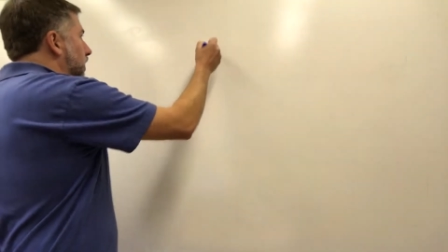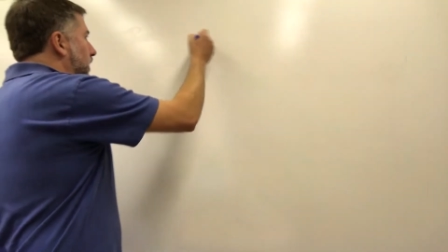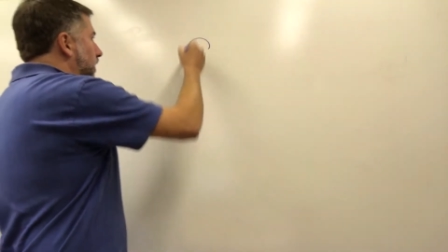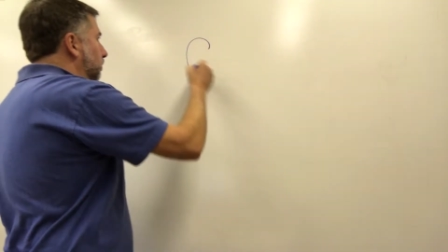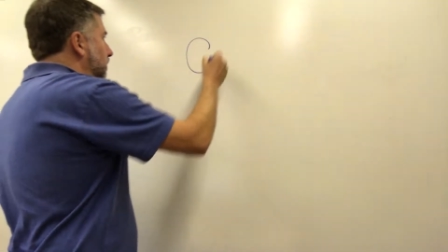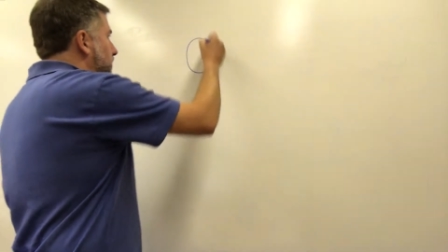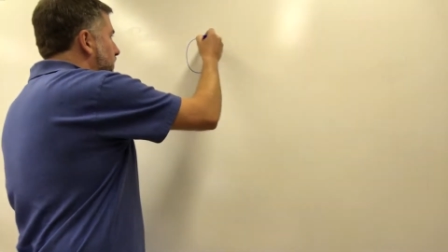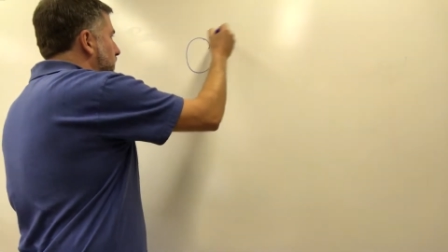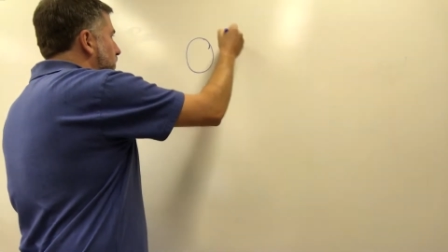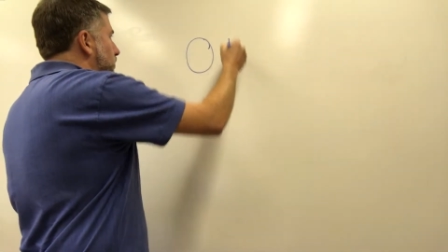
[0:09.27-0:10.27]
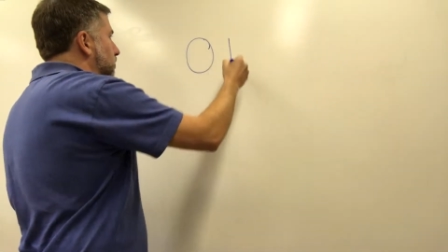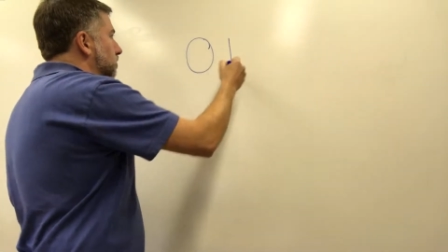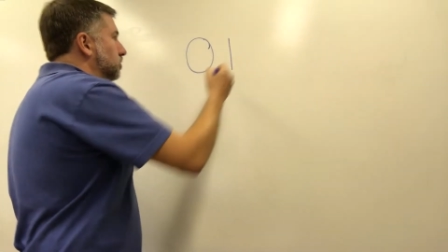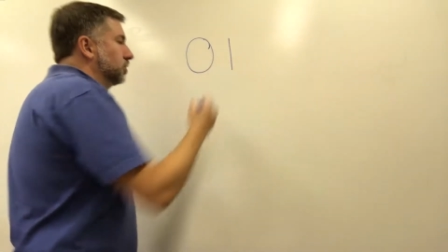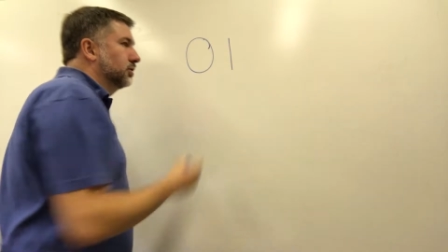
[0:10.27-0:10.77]
Uh, we typically use
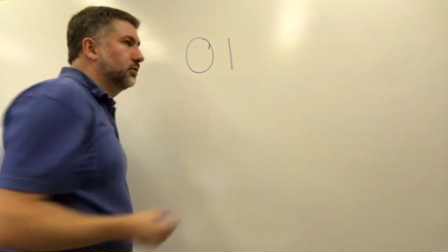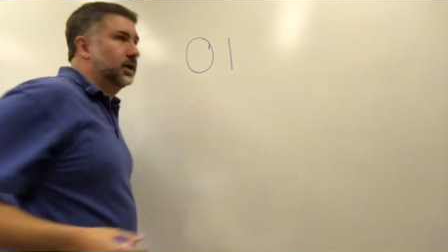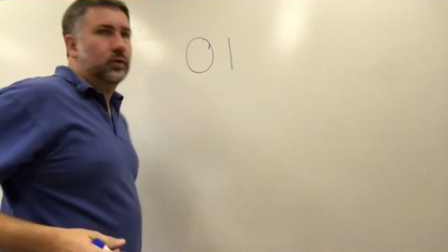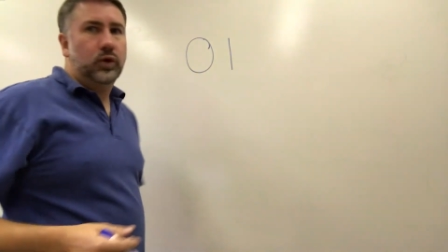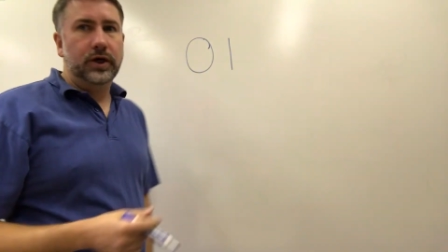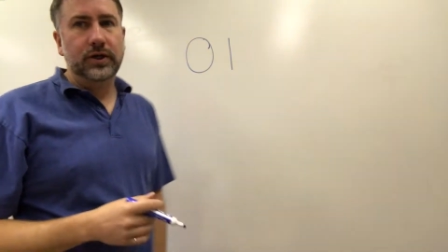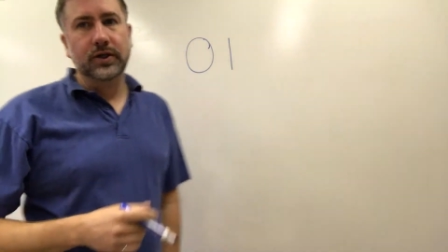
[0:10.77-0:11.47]
zero and one